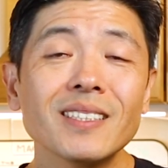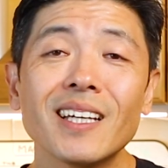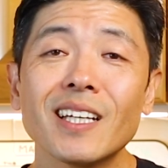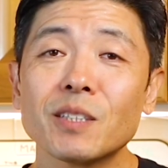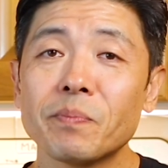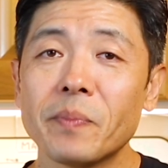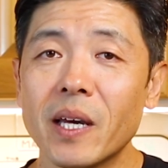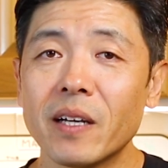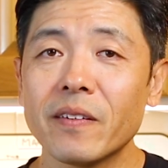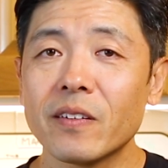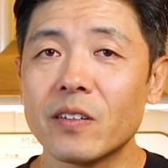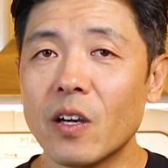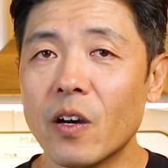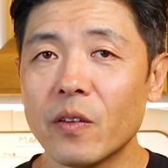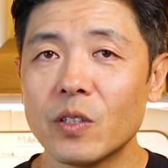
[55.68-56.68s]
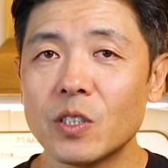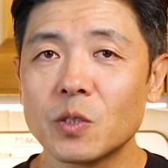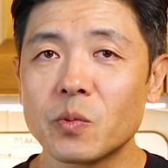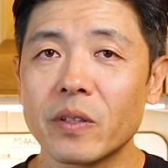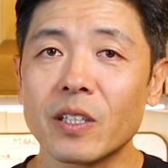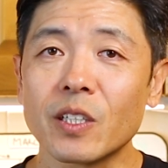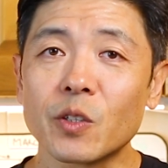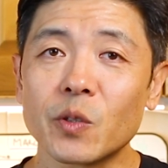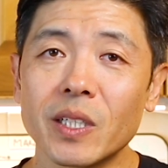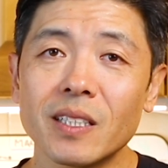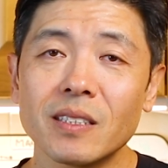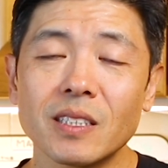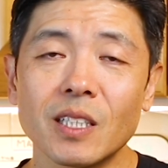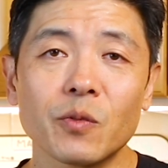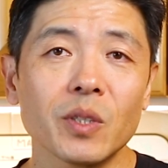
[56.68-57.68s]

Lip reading: saying it's better than others with ingredients that